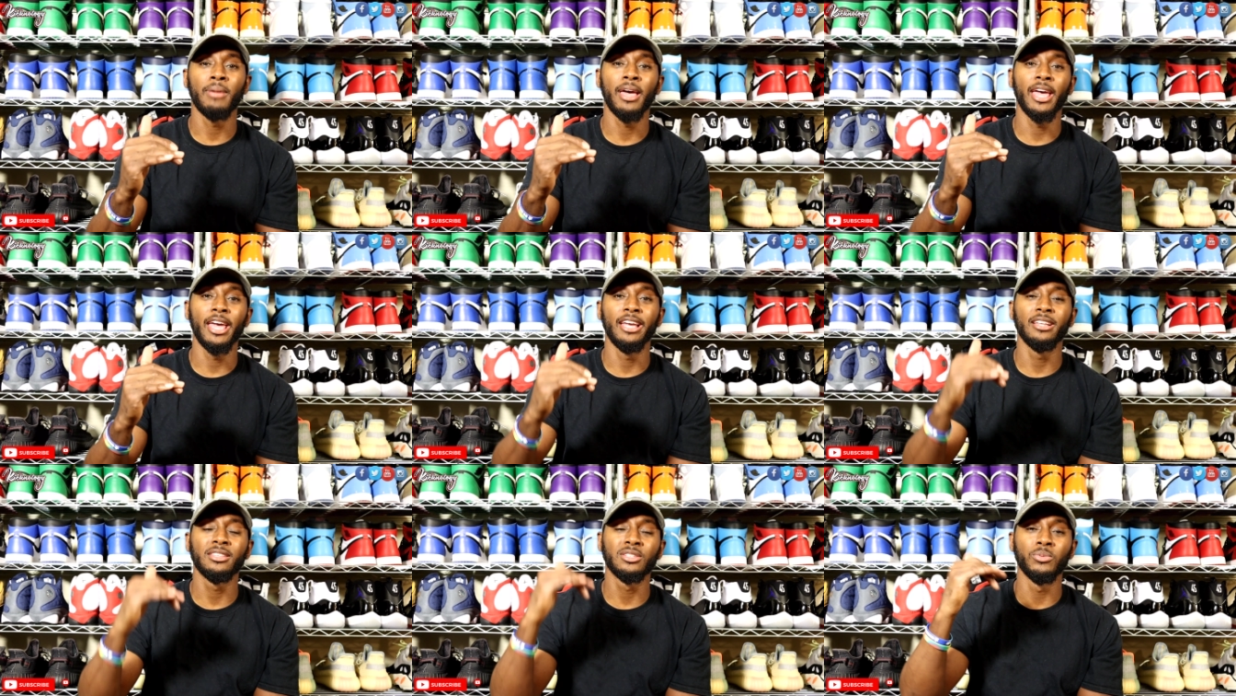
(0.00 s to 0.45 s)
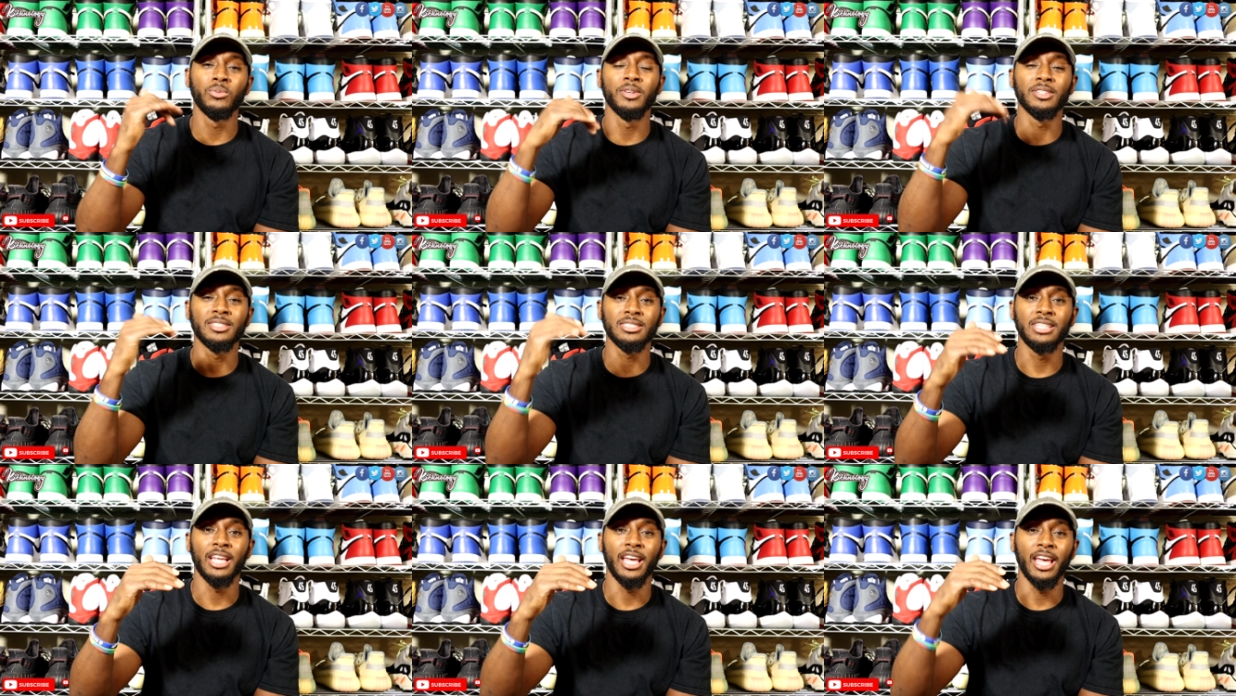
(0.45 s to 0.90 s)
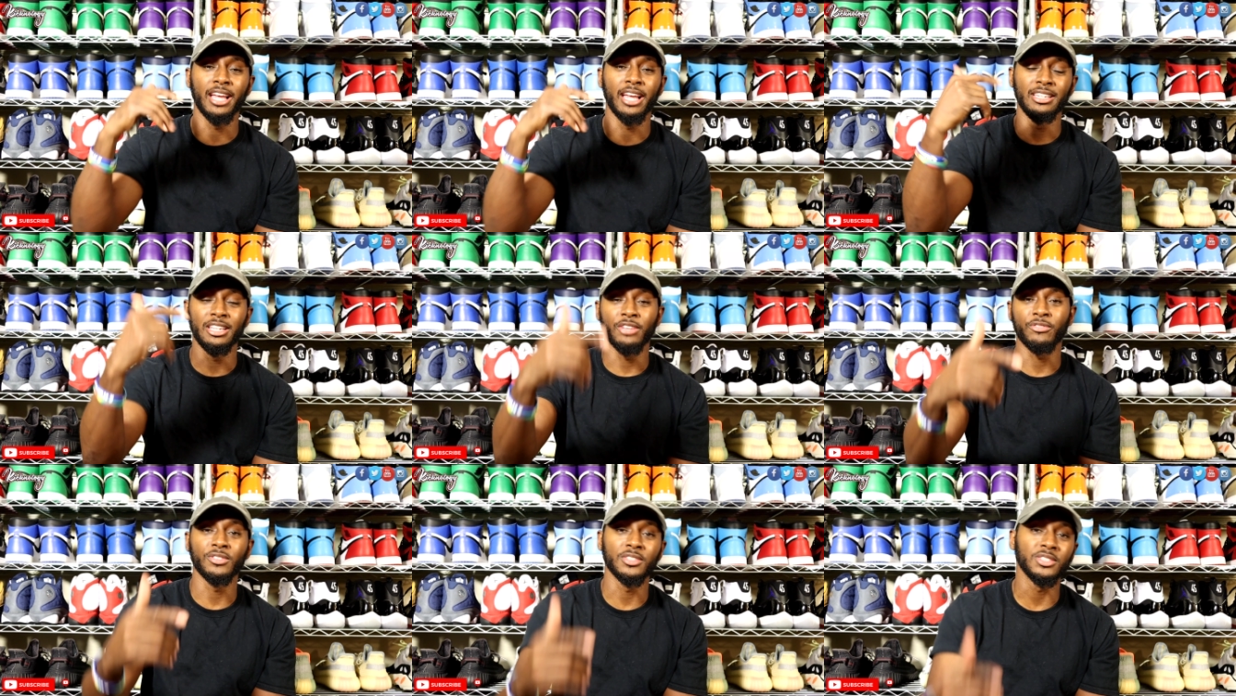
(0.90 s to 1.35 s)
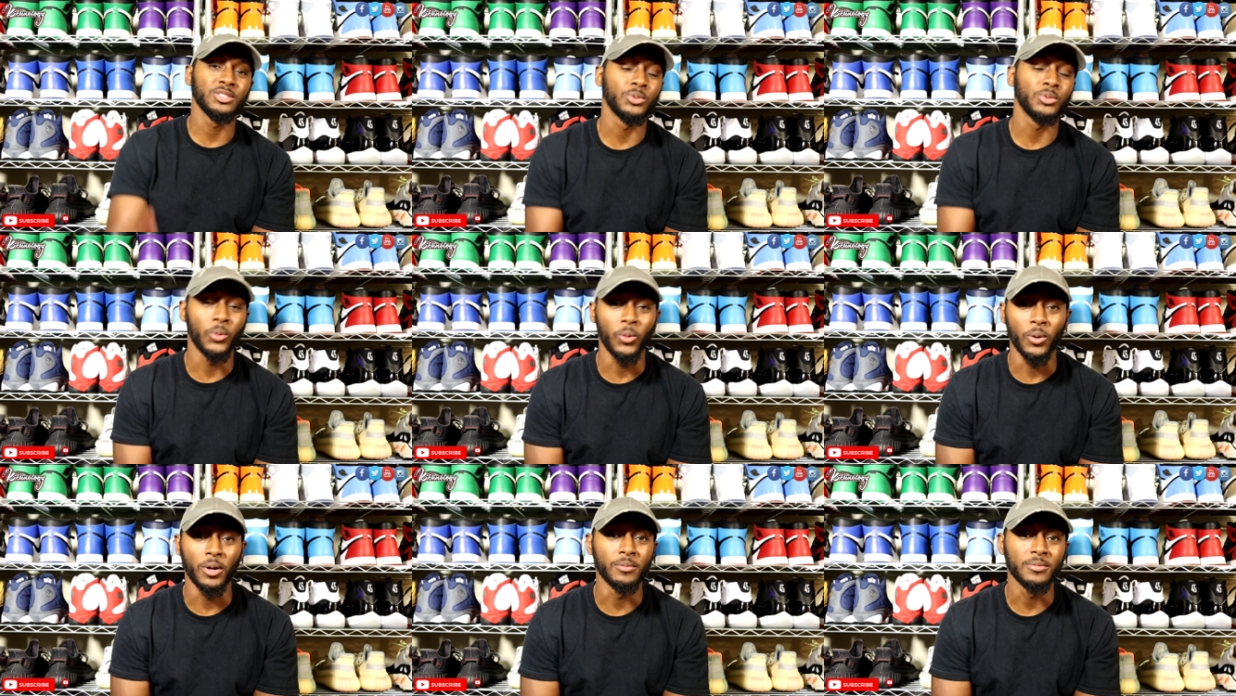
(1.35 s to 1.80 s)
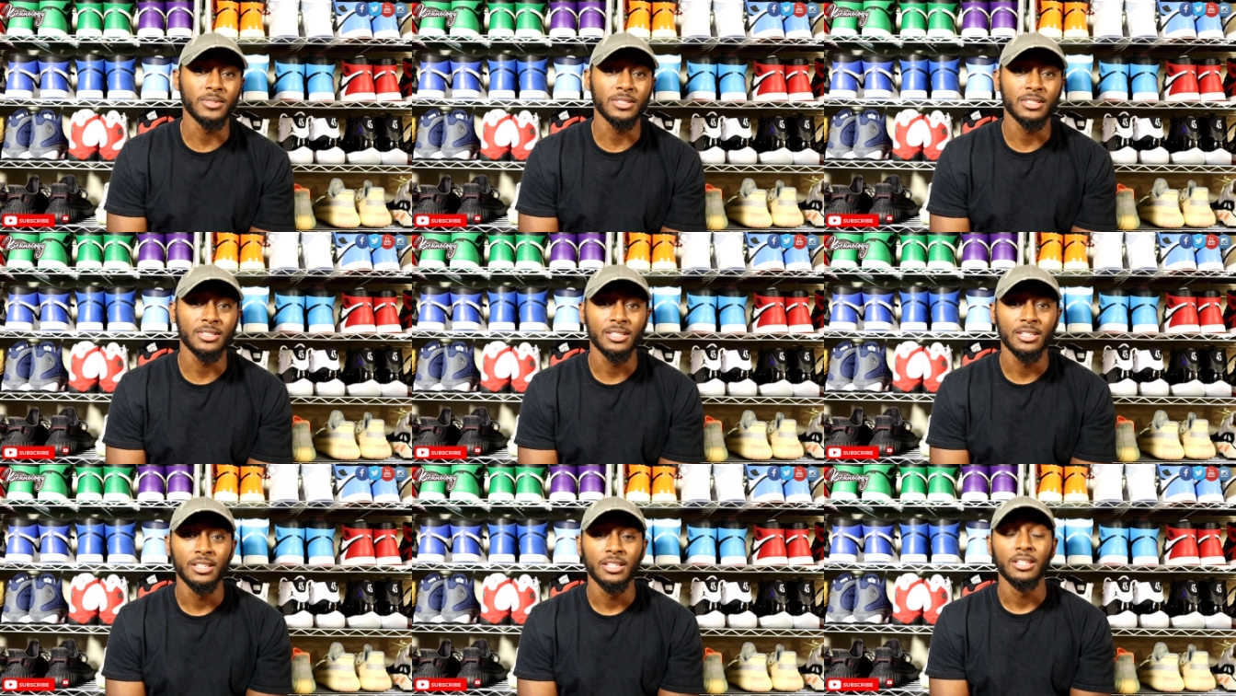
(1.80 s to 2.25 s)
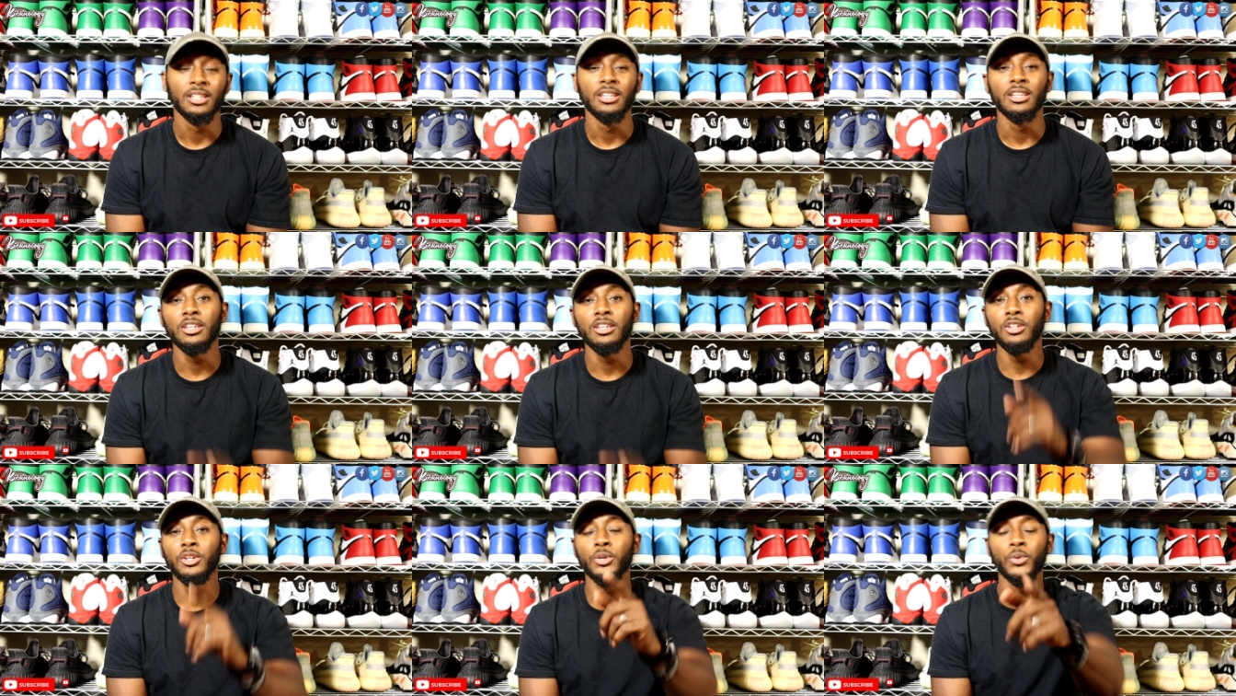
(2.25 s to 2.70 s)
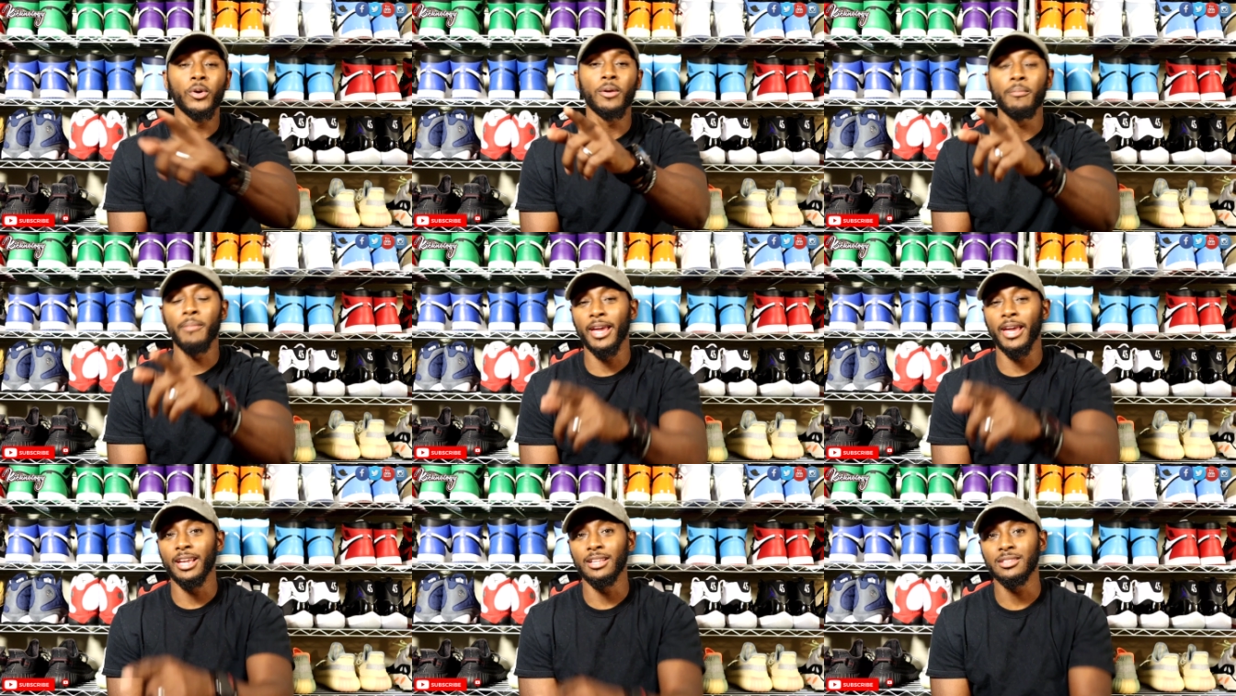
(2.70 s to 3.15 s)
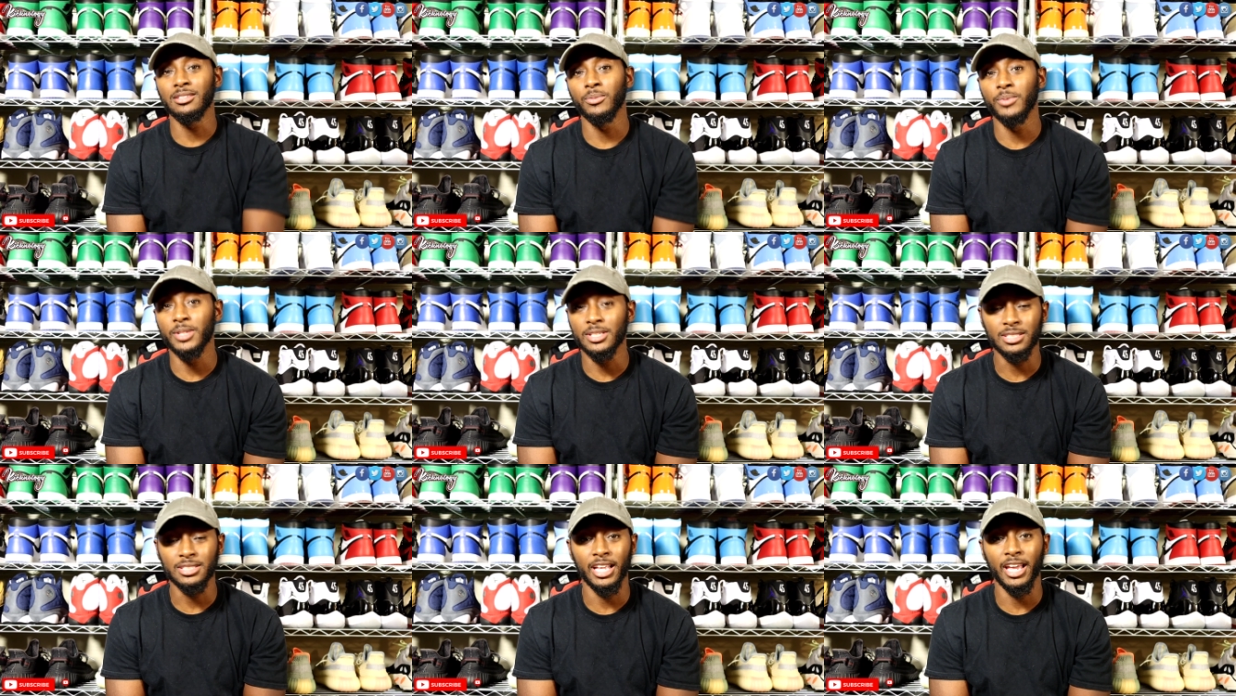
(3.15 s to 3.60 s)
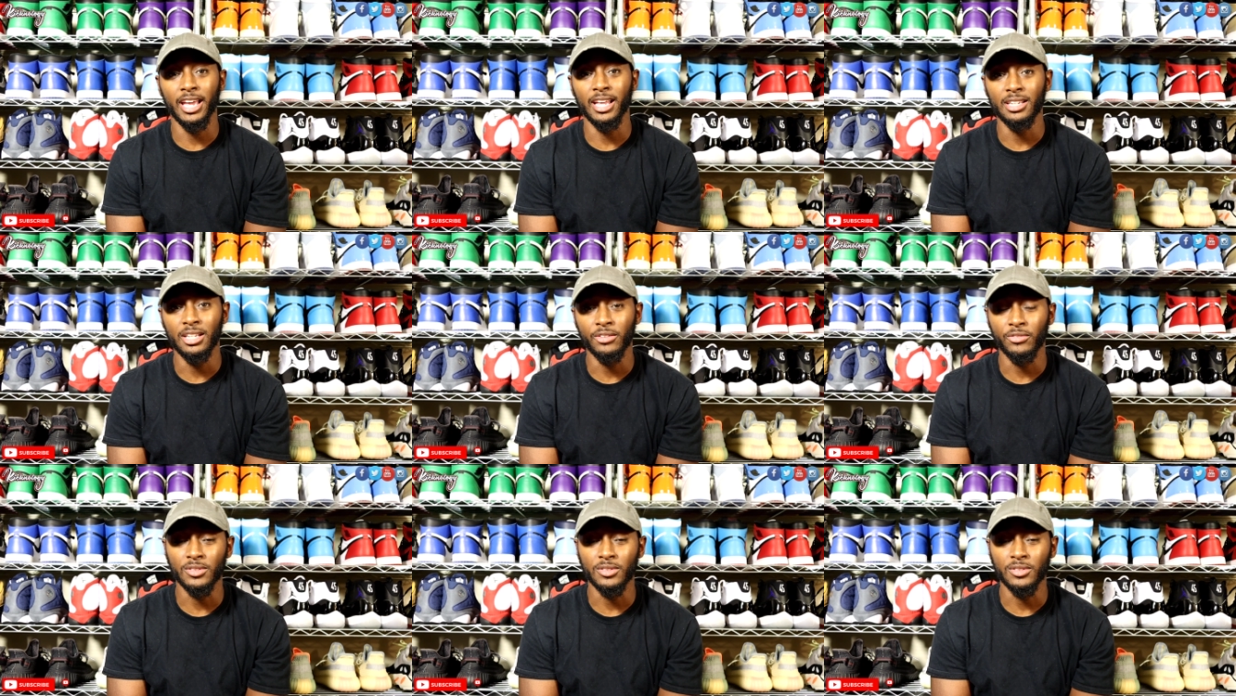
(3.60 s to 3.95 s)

made to withstand different storms. You were made to withstand